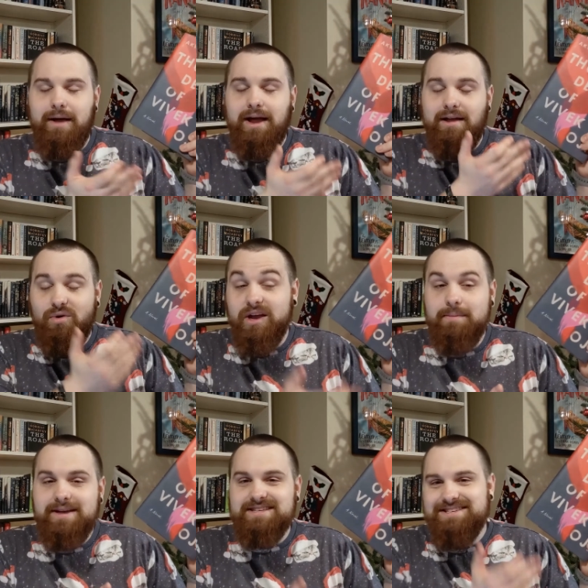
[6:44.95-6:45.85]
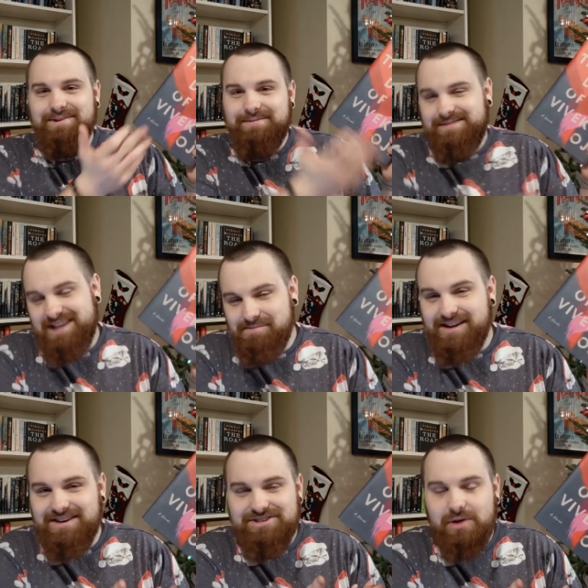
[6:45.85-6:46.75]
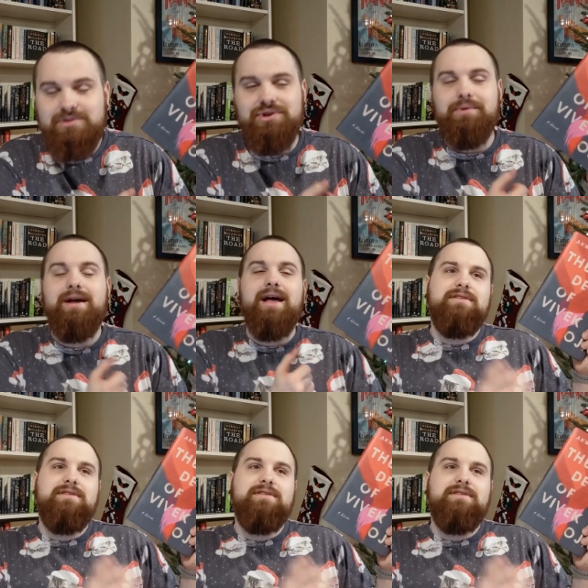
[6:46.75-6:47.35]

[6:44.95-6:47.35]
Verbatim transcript: by Akwaeke Emezi, so the same book I just showed you.